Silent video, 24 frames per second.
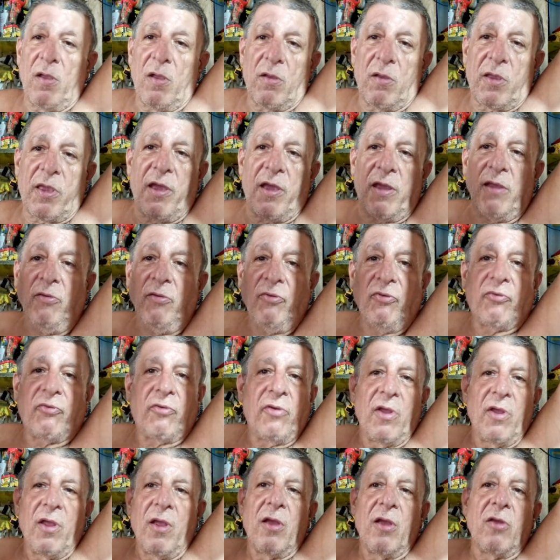case,
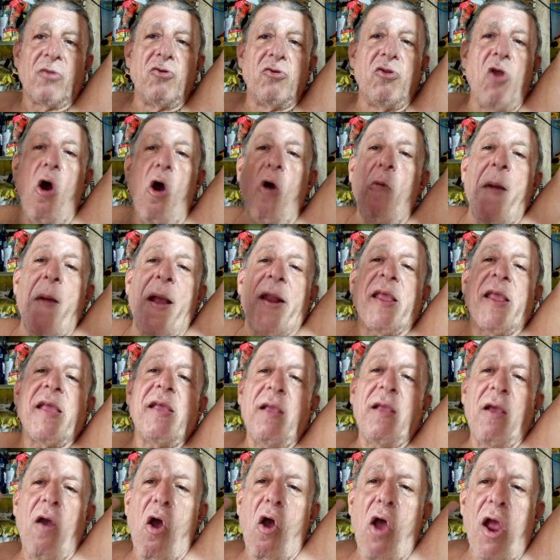
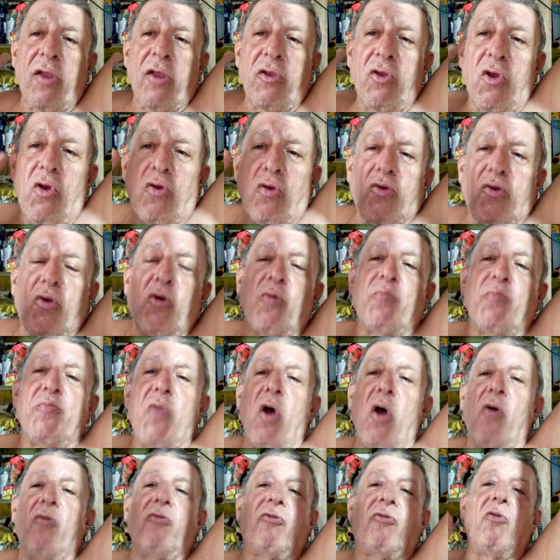nobody on YouTube
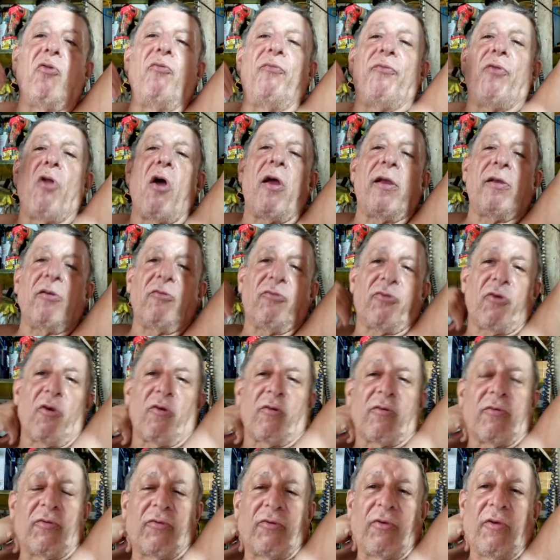knows who Flying
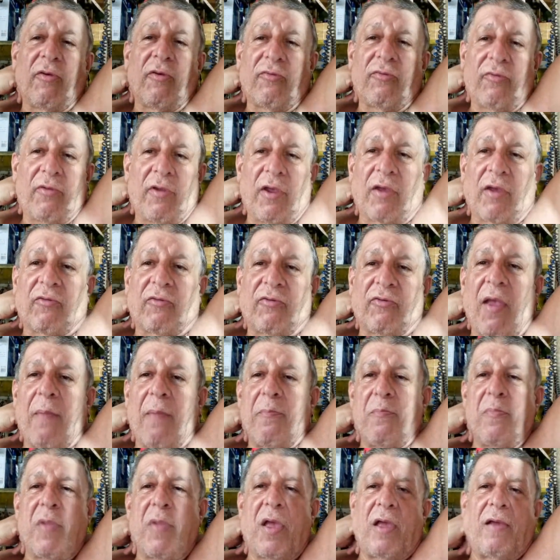Circus is
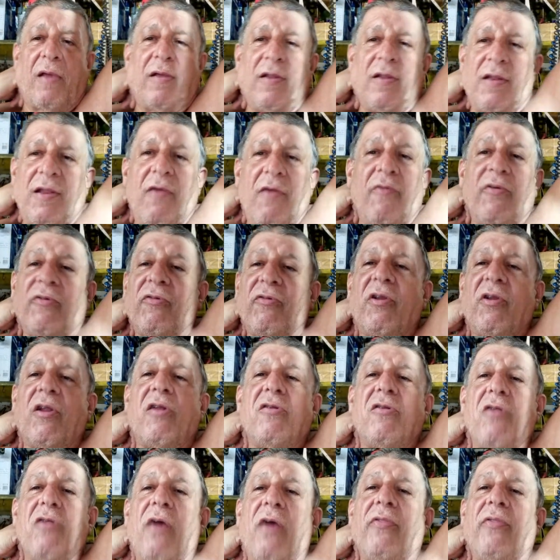except me. There isn't
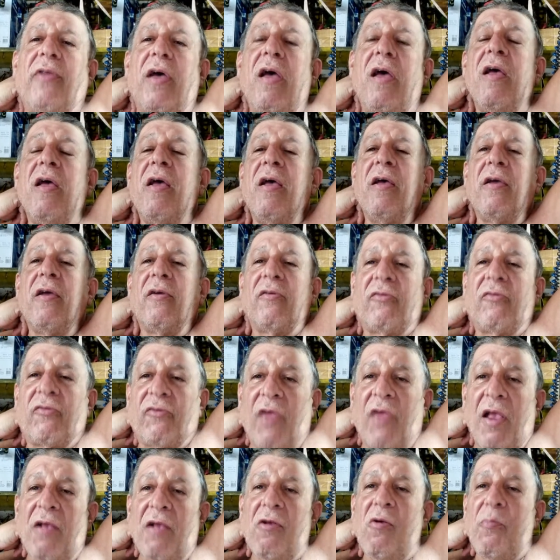another
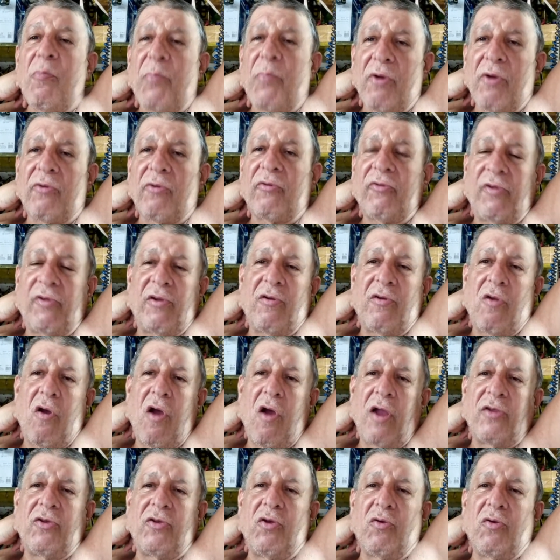single person
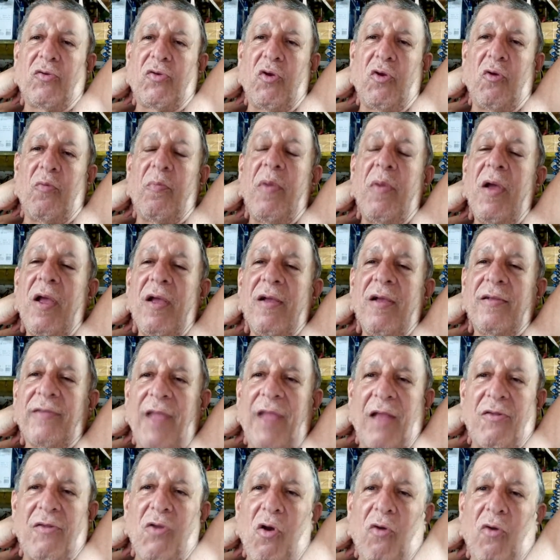on YouTube
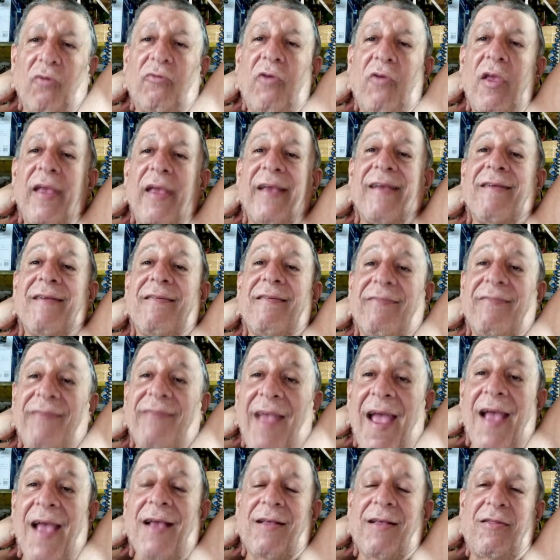that knows
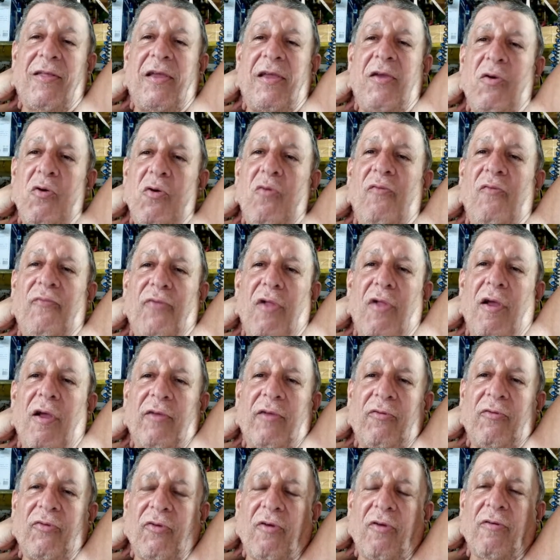exactly who
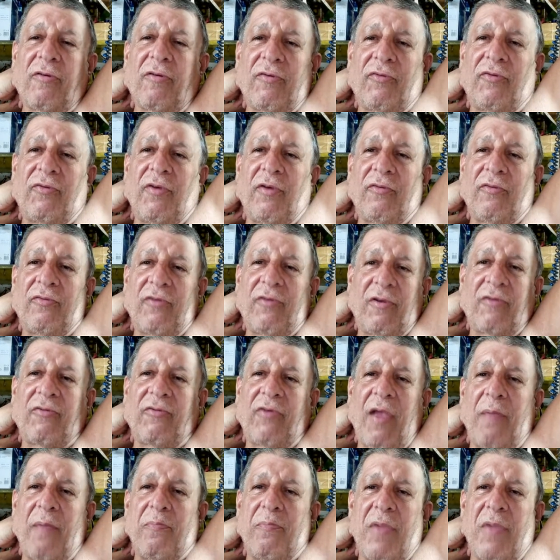Flying Circus is
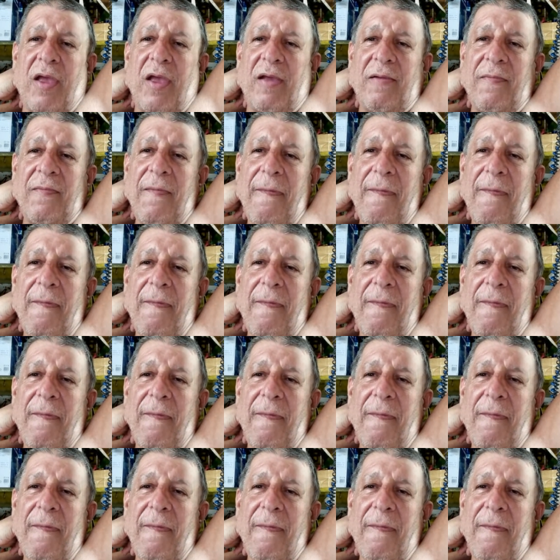except me.